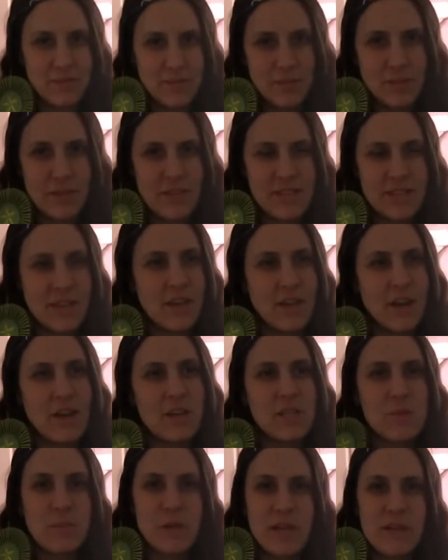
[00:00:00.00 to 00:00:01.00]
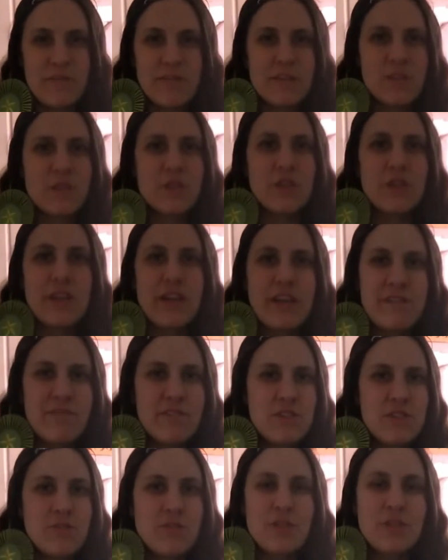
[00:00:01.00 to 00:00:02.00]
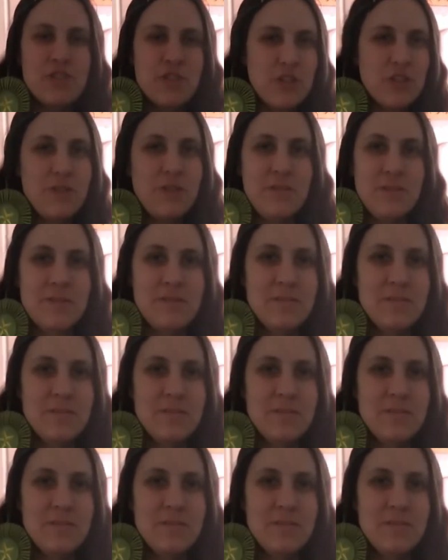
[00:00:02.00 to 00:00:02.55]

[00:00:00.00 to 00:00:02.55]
Is it cosplay if it's original?